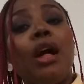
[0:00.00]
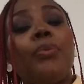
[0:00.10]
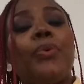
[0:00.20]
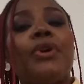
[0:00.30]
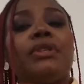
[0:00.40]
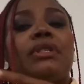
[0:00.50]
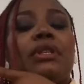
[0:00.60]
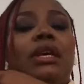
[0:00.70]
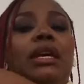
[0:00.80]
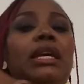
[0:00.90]
help
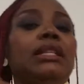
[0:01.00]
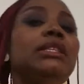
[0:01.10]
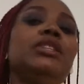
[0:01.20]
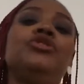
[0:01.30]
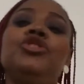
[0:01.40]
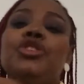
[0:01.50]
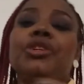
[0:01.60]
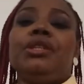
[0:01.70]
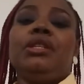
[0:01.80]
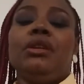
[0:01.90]
us in this
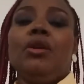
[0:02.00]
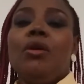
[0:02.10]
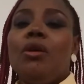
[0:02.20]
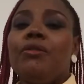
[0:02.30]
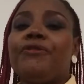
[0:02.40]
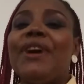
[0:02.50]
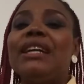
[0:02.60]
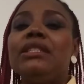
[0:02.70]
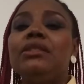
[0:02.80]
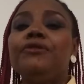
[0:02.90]
journey of
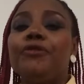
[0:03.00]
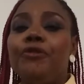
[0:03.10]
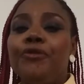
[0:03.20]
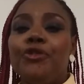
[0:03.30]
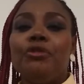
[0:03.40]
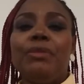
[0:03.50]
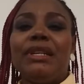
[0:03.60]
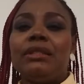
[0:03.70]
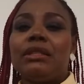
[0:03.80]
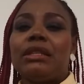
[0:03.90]
finding
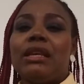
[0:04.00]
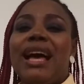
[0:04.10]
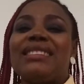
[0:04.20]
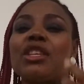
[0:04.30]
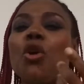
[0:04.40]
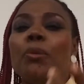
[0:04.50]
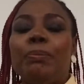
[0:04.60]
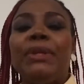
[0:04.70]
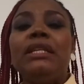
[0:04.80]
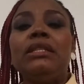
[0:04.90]
fulfillment as
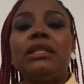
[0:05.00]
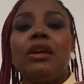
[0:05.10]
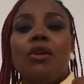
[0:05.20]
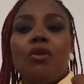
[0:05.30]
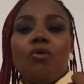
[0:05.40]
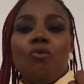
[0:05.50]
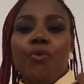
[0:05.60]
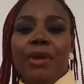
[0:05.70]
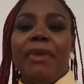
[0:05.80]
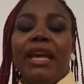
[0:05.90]
complete
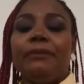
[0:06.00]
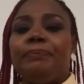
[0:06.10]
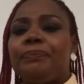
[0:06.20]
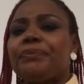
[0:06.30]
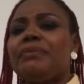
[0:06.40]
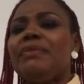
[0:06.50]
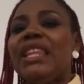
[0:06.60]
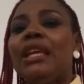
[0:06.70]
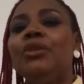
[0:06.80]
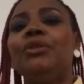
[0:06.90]
women.
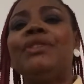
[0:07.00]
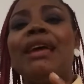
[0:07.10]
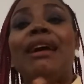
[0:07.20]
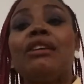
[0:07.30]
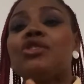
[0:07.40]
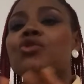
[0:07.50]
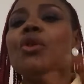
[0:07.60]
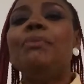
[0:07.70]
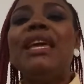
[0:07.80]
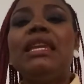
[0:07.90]
You know, there are
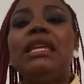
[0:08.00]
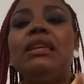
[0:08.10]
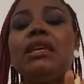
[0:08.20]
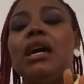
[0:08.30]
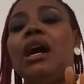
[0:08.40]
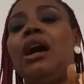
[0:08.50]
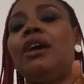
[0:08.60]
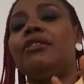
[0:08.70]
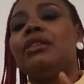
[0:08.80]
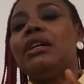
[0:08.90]
so many
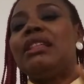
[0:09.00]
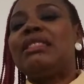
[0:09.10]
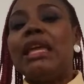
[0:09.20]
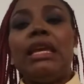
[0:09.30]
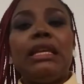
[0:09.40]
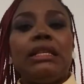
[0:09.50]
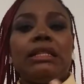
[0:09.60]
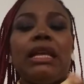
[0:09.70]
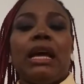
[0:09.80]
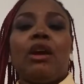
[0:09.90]
uh,
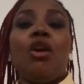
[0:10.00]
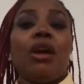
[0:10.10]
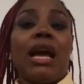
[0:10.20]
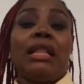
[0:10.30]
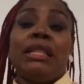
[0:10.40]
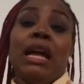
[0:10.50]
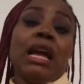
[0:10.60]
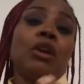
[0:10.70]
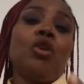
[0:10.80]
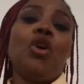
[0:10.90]
things that, that
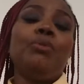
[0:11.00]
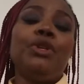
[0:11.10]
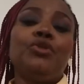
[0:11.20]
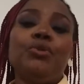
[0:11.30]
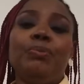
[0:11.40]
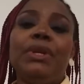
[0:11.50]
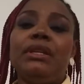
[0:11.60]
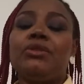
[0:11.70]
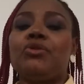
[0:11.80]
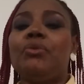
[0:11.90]
can come into
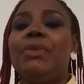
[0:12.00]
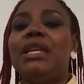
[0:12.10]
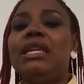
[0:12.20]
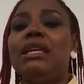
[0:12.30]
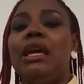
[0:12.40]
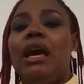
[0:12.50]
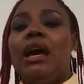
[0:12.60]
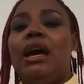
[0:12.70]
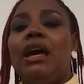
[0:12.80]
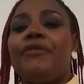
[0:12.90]
play, so many
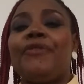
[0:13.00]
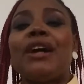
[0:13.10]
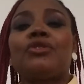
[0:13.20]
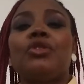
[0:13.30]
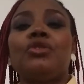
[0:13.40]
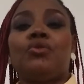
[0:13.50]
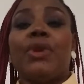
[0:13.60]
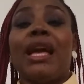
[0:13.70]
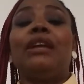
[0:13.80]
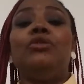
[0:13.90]
uh, factors
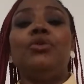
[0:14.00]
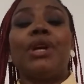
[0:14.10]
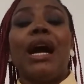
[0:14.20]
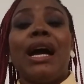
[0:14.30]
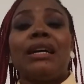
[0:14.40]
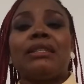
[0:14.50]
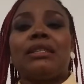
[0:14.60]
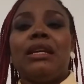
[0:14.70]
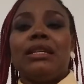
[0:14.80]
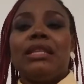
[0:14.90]
we can look
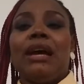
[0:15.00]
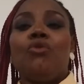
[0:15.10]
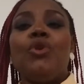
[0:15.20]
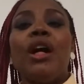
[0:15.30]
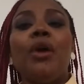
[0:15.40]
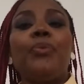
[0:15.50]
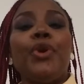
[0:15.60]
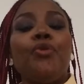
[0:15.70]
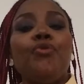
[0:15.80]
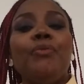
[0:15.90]
at that will
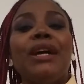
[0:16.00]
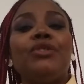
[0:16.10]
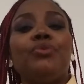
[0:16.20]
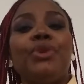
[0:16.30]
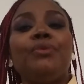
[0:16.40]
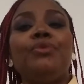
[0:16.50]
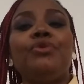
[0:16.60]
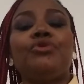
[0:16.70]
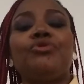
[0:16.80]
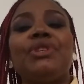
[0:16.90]
help a woman to be
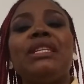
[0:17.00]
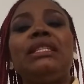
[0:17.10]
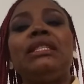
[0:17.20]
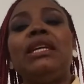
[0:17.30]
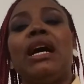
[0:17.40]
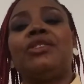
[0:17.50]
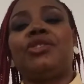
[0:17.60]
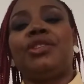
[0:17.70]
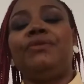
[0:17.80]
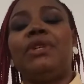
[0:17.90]
able to easily
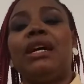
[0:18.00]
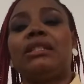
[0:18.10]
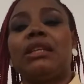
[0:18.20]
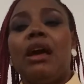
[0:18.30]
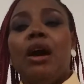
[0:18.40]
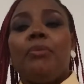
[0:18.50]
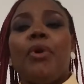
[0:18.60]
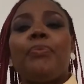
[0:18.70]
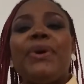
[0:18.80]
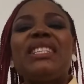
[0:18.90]
achieve that.
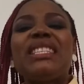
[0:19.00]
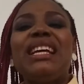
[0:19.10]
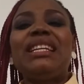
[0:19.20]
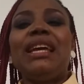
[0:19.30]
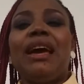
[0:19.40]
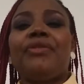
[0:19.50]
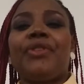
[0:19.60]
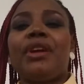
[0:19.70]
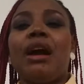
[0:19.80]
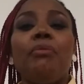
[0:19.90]
But personally, I
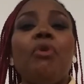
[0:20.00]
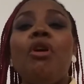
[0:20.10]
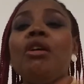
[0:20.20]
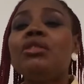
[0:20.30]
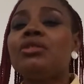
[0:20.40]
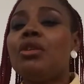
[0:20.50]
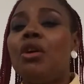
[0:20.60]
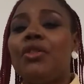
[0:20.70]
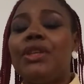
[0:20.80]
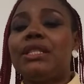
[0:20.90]
think amongst
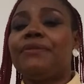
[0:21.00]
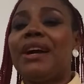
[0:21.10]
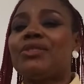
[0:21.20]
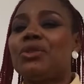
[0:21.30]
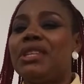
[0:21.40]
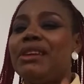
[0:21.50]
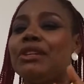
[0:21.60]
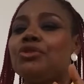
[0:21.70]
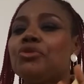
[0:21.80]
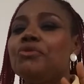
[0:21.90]
all these factors, there
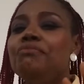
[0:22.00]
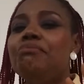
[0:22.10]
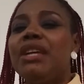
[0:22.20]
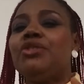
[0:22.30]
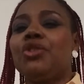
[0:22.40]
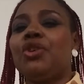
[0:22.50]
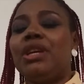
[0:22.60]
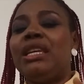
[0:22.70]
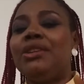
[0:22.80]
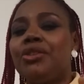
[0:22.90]
are two
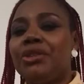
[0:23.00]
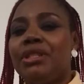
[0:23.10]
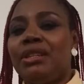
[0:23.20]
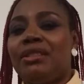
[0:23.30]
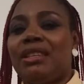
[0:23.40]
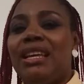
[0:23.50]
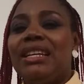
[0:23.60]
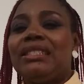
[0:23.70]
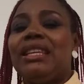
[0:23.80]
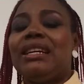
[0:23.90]
major ingredients
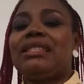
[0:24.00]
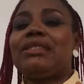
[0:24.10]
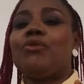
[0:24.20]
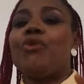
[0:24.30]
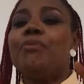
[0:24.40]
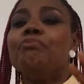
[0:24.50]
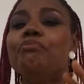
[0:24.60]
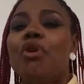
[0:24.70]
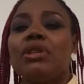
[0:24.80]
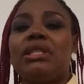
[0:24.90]
that we
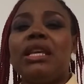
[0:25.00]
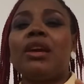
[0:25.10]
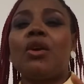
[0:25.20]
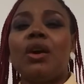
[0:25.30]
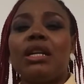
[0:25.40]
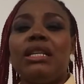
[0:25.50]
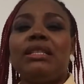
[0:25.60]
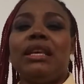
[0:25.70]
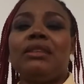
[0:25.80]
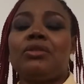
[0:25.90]
must take
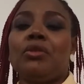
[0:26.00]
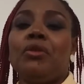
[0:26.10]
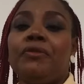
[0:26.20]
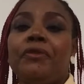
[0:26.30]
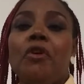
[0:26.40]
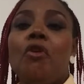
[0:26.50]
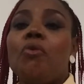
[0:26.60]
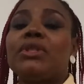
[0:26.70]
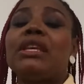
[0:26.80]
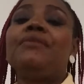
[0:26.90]
cognizance of.
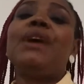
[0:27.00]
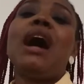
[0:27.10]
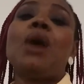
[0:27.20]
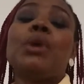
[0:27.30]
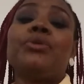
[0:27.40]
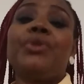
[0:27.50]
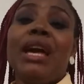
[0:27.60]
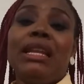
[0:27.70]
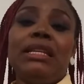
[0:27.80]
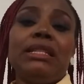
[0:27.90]
Whatever our
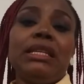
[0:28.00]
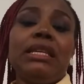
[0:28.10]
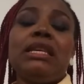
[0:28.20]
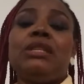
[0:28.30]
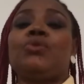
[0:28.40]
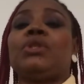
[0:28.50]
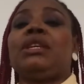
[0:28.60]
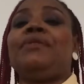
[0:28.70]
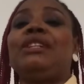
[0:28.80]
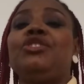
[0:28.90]
reality is,
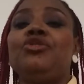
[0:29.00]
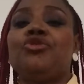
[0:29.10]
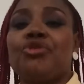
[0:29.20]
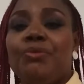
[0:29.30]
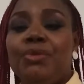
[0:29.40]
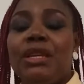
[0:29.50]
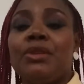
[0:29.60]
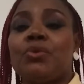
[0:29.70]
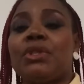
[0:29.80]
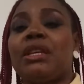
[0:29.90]
whatever the dream
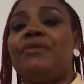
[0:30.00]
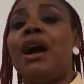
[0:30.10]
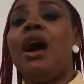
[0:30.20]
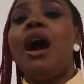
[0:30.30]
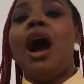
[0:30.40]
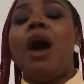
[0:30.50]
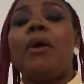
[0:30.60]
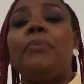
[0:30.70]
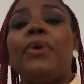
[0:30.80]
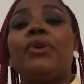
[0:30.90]
is, whatever
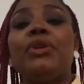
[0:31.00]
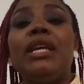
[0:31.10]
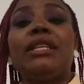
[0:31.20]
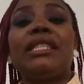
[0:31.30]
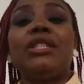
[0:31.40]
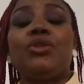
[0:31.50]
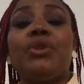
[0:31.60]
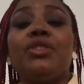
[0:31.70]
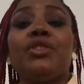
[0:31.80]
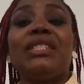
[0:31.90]
our peculiar
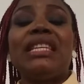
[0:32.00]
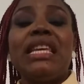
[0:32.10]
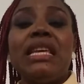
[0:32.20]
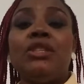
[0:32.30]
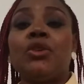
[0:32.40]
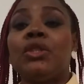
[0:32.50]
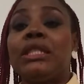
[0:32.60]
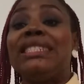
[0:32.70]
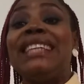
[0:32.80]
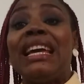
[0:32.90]
situation is, or
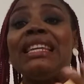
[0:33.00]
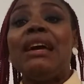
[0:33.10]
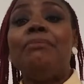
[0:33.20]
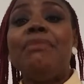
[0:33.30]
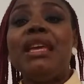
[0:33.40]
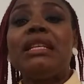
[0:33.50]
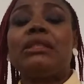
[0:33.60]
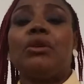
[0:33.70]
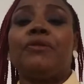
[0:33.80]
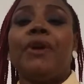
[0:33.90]
the
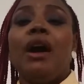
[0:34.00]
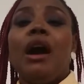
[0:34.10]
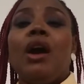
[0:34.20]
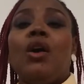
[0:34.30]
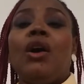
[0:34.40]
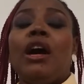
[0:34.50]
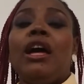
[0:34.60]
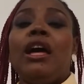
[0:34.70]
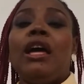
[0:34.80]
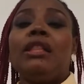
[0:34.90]
dynamics of uh,
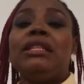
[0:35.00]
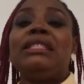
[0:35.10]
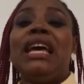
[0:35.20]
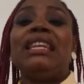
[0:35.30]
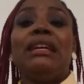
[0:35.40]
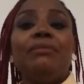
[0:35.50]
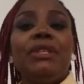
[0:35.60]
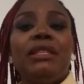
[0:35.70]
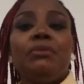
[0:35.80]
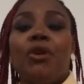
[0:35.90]
uh, the
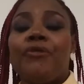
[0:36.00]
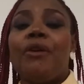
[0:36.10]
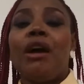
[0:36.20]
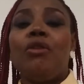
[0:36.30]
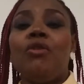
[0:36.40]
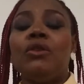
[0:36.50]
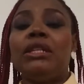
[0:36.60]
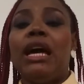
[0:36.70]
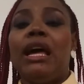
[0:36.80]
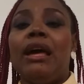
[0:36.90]
dynamism of our
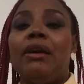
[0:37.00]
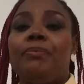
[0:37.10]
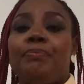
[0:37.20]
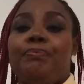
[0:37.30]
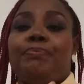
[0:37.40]
own uh,